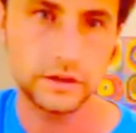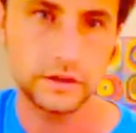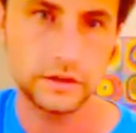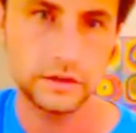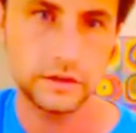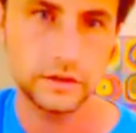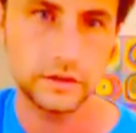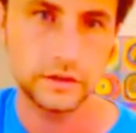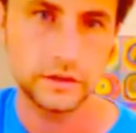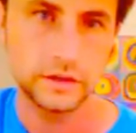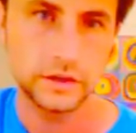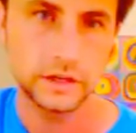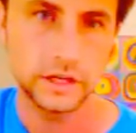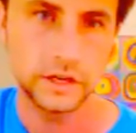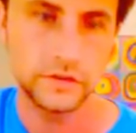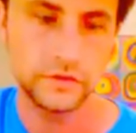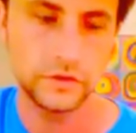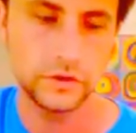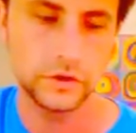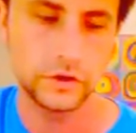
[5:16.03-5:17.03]

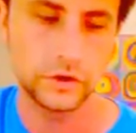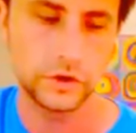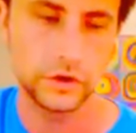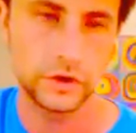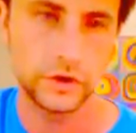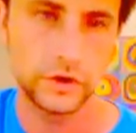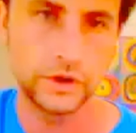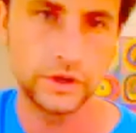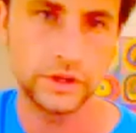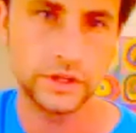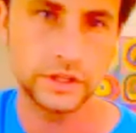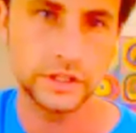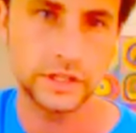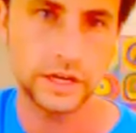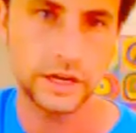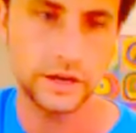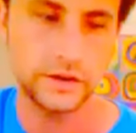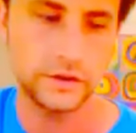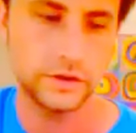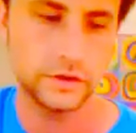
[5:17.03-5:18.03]
Even though you're only holding this
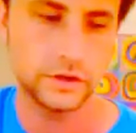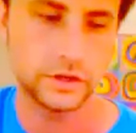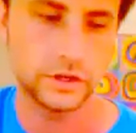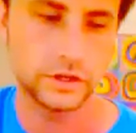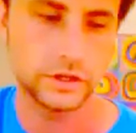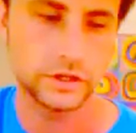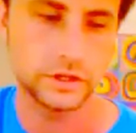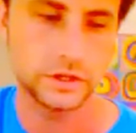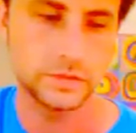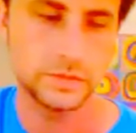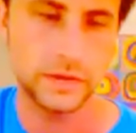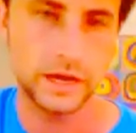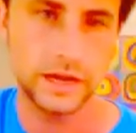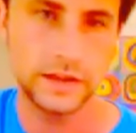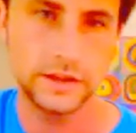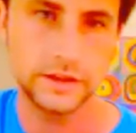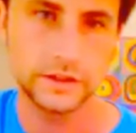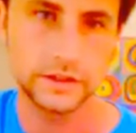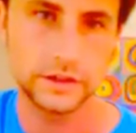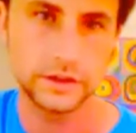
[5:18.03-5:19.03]
down, you could just
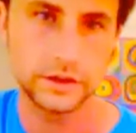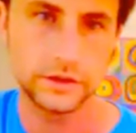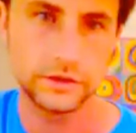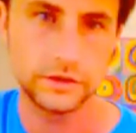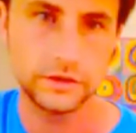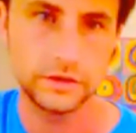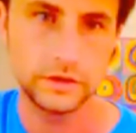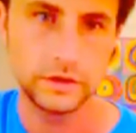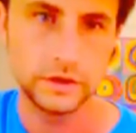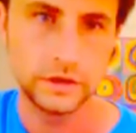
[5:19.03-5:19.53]
spot this note